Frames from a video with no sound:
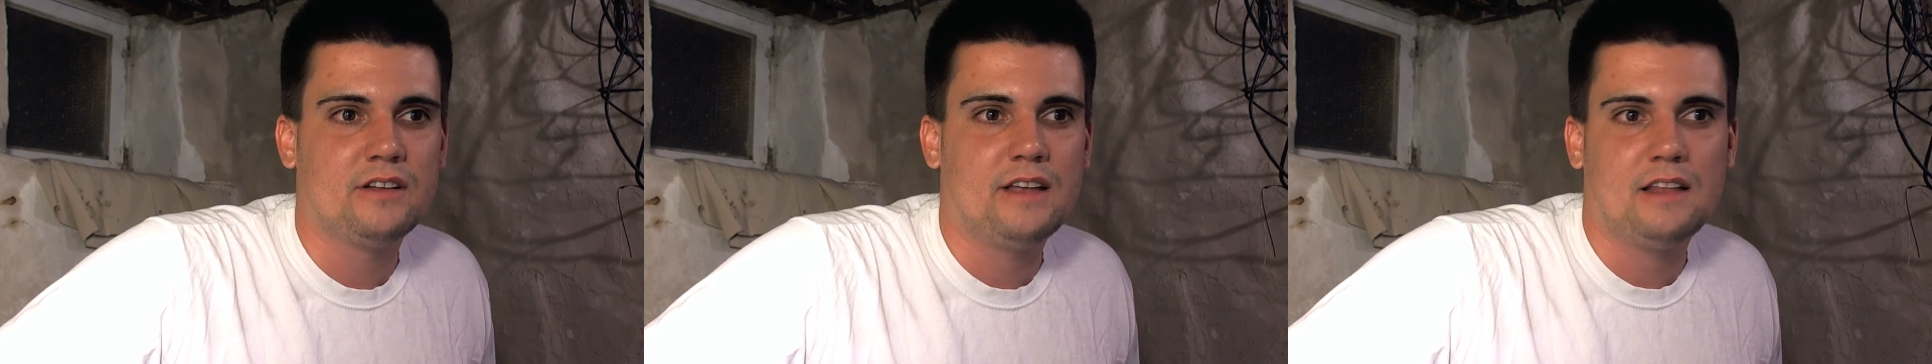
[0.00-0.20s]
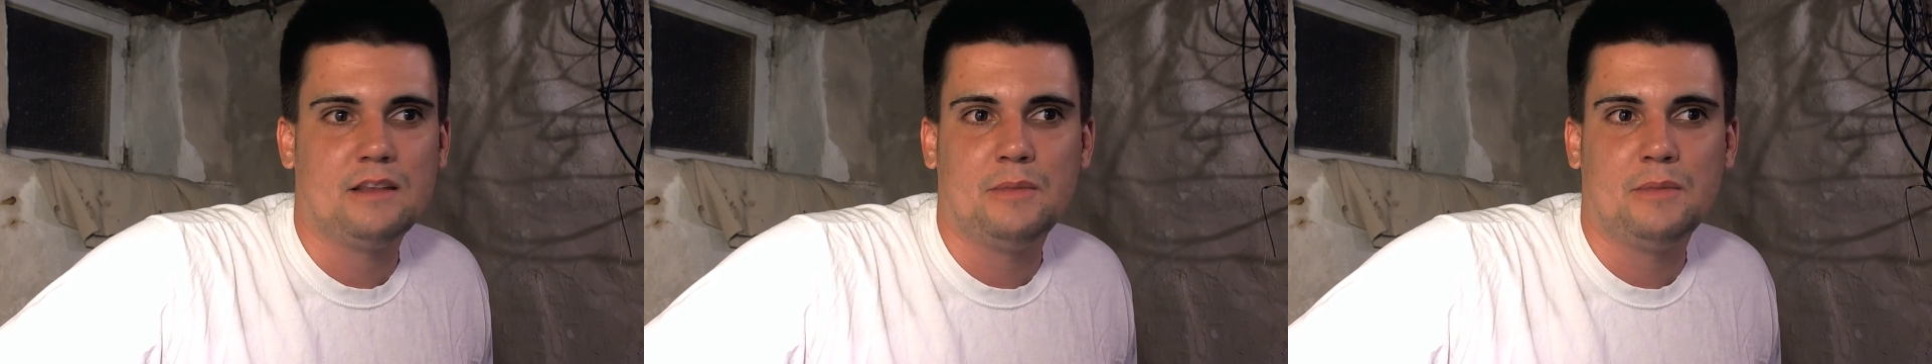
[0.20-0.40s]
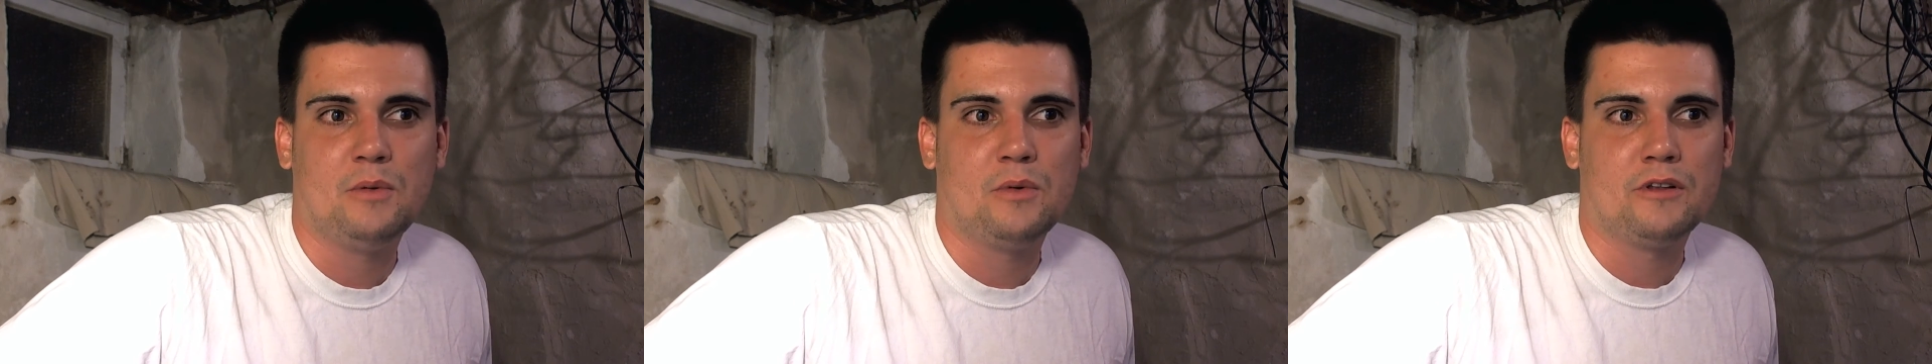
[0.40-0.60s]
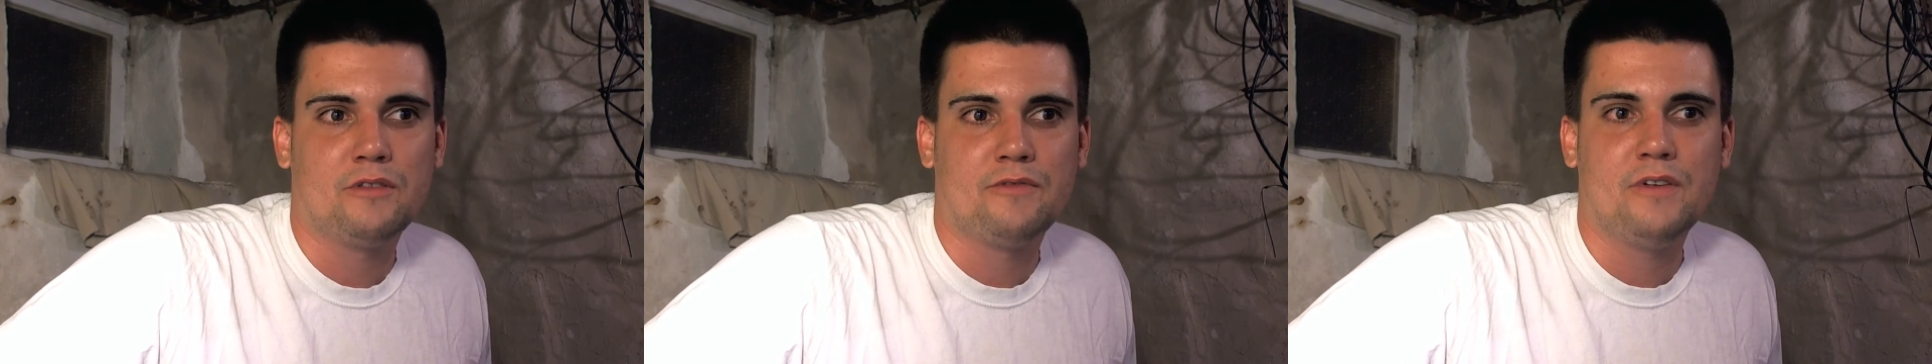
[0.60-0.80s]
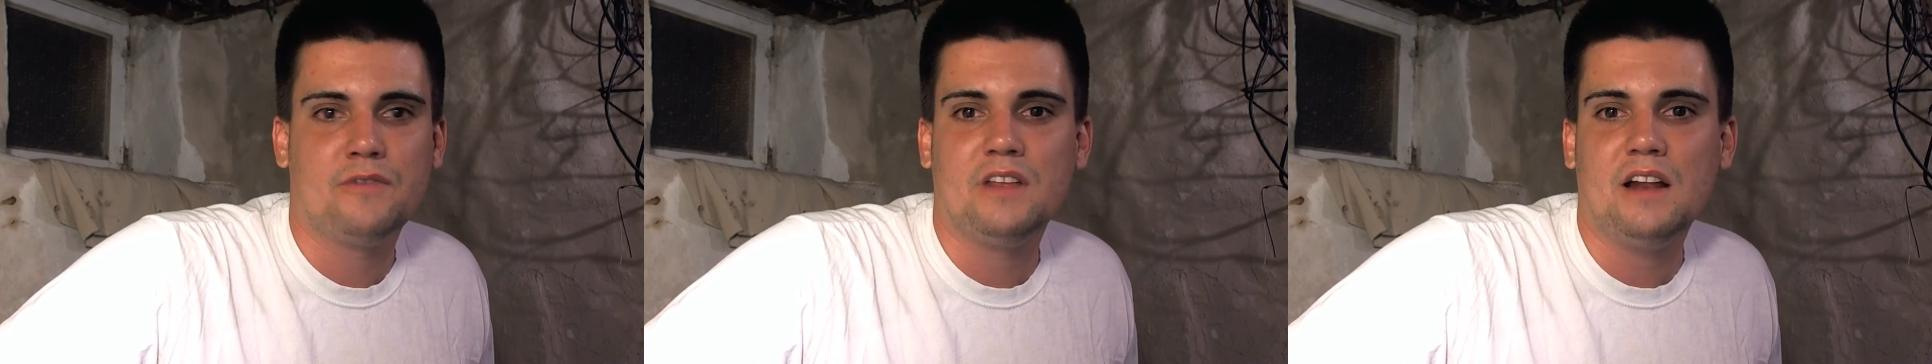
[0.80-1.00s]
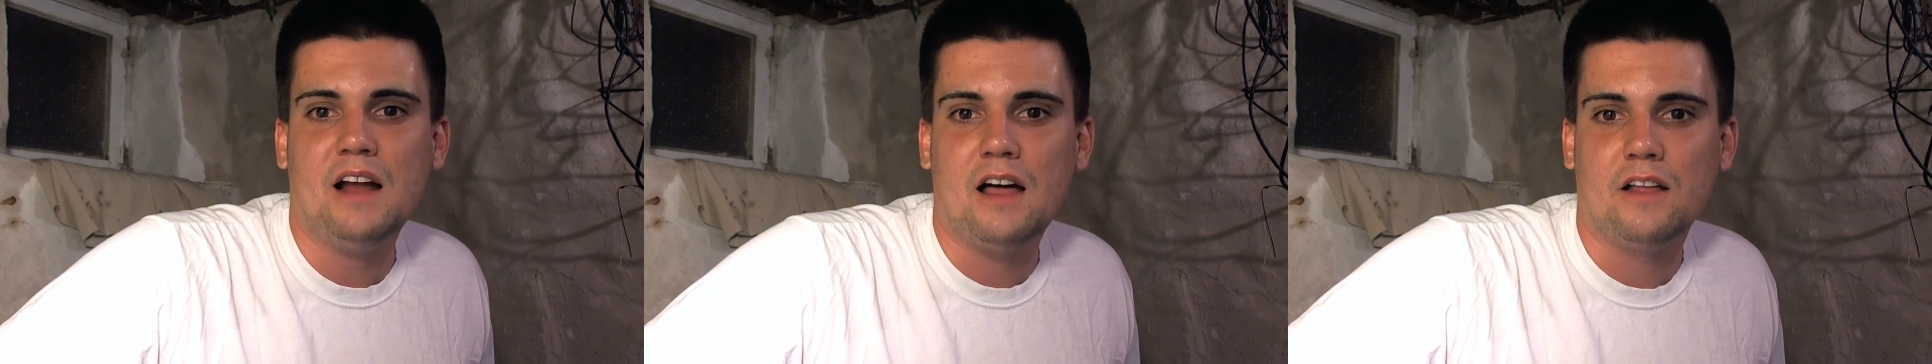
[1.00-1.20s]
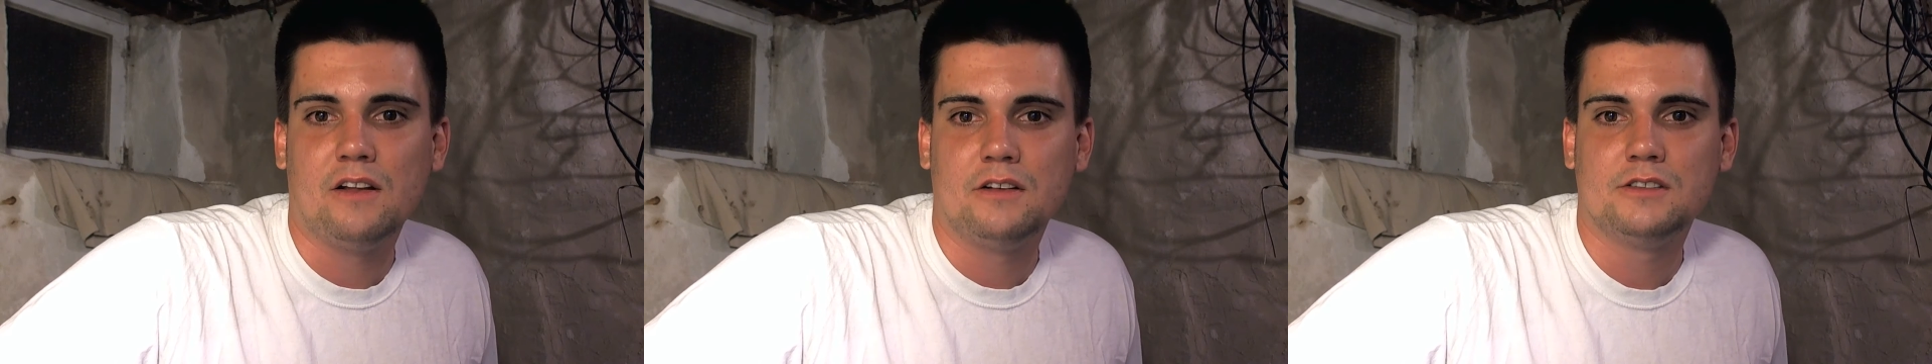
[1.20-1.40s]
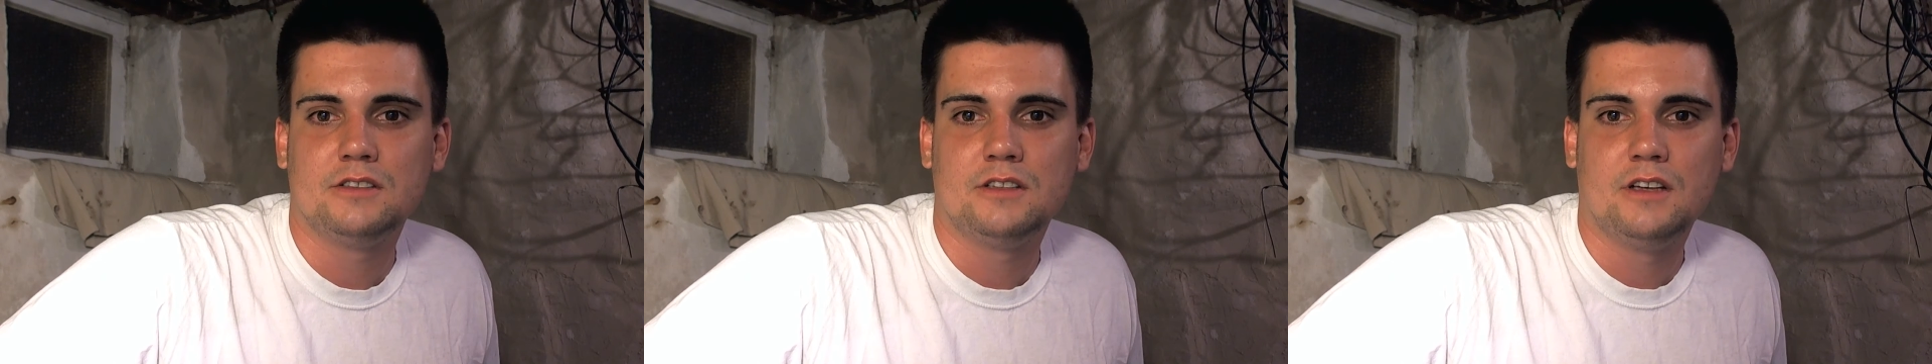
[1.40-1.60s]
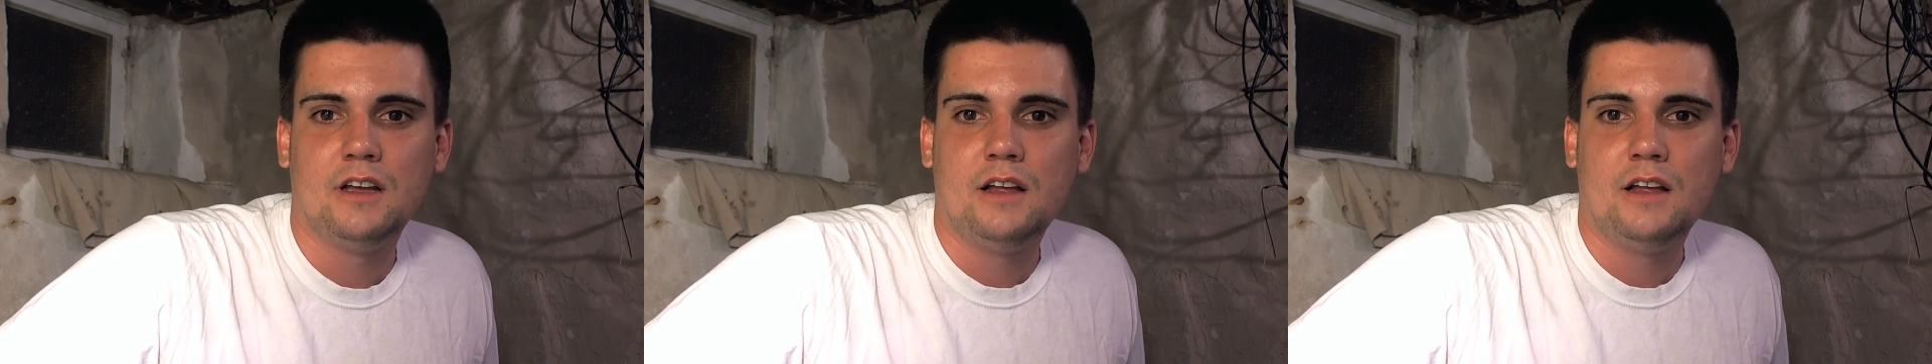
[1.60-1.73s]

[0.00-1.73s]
out to be worth $50,